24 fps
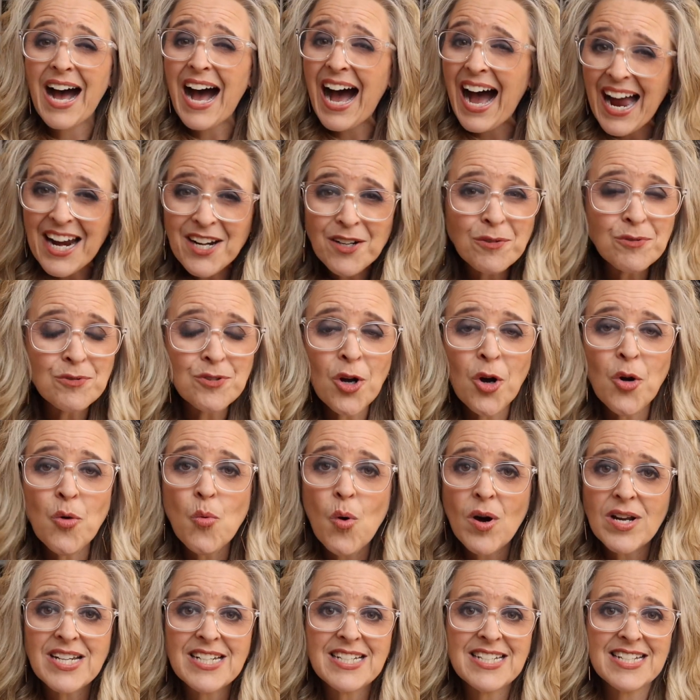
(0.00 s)
I don't know
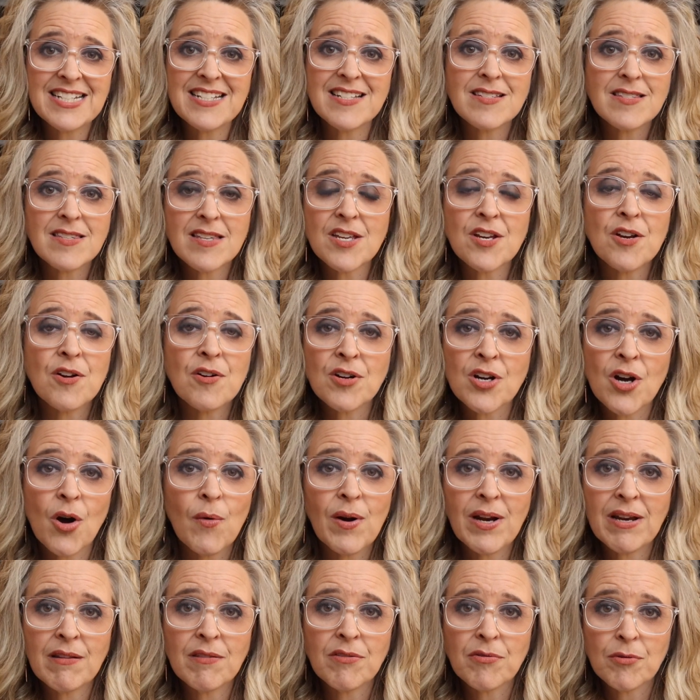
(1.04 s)
what it is that you're
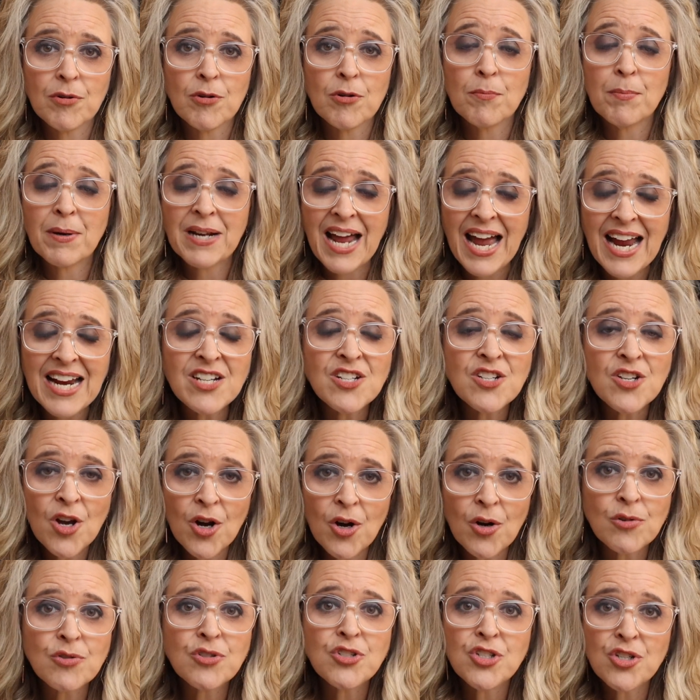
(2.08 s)
going through, but I
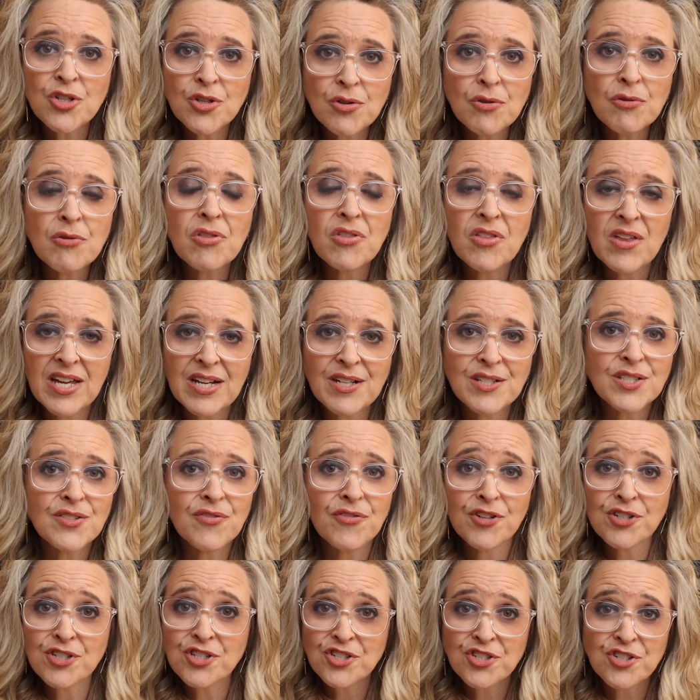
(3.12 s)
know two things
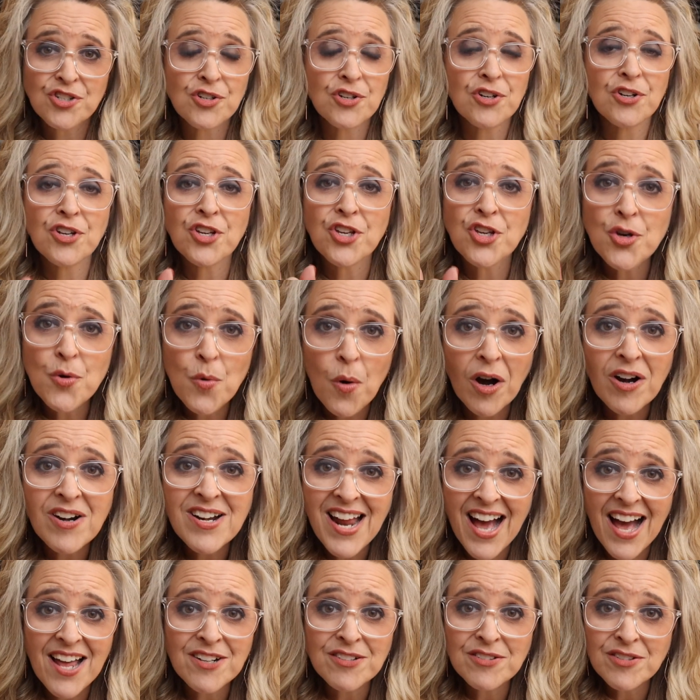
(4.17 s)
for sure. You are
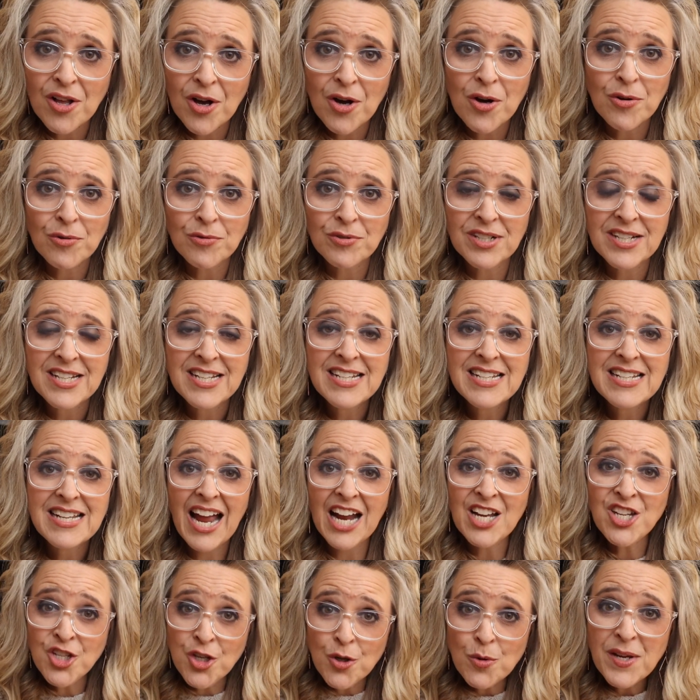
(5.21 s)
not alone,
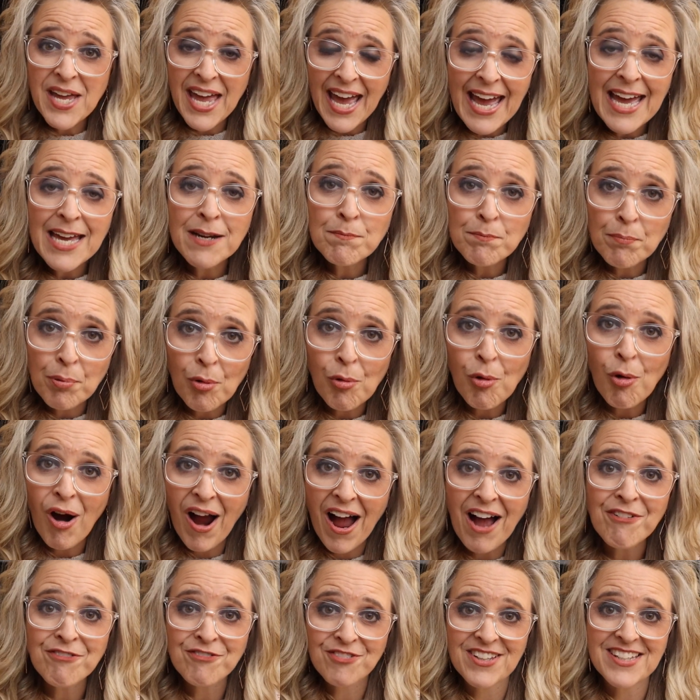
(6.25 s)
and you can
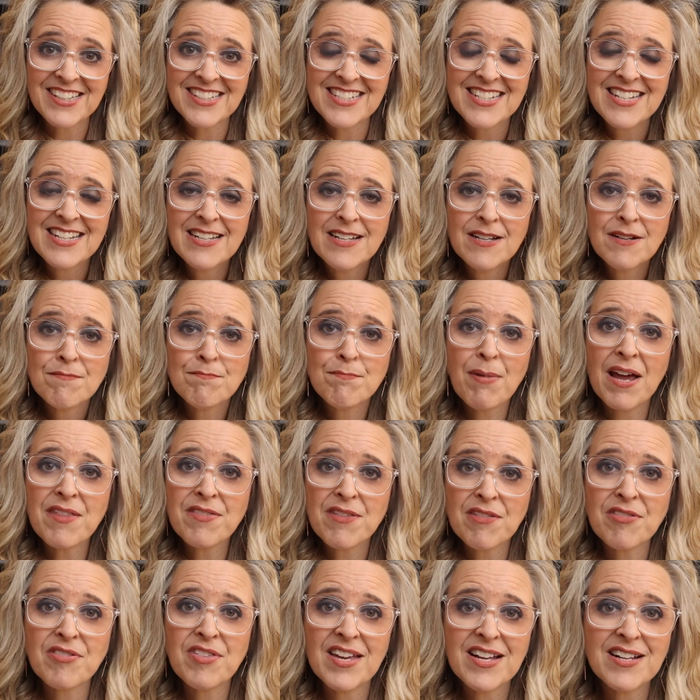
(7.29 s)
profit by
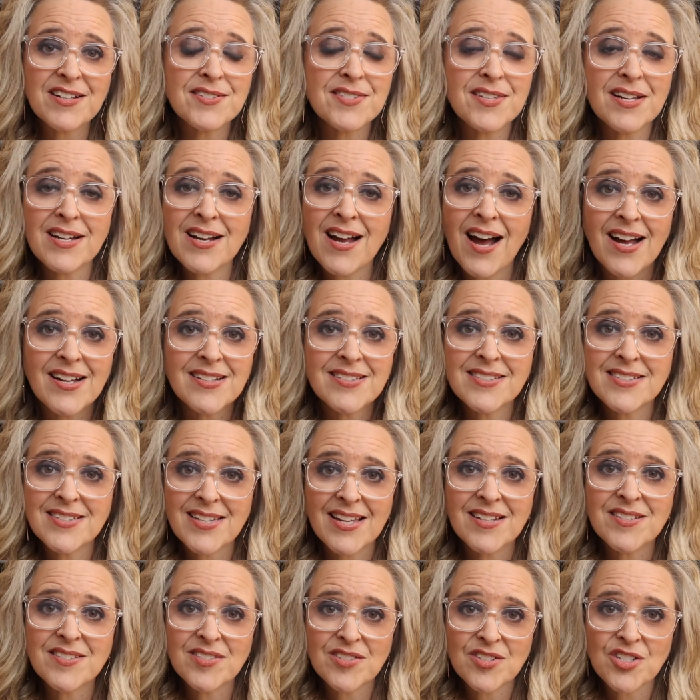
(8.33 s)
the things that God
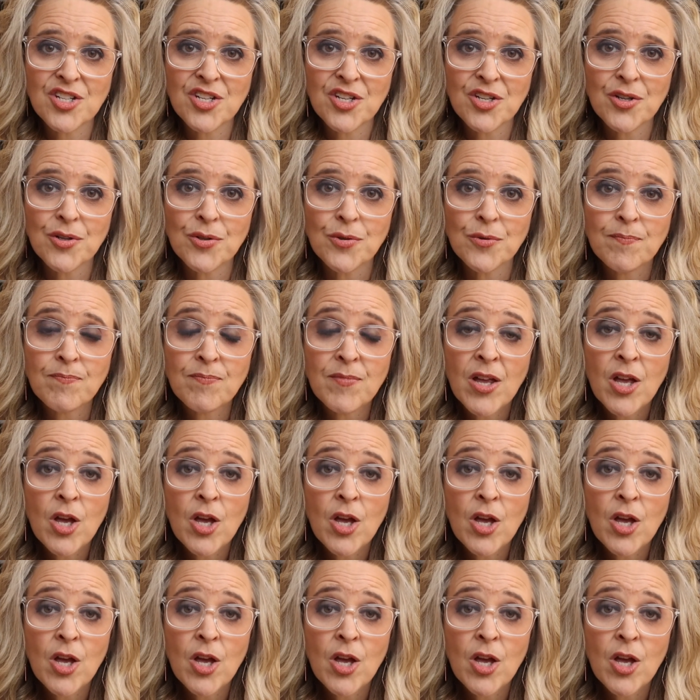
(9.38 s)
sends to you.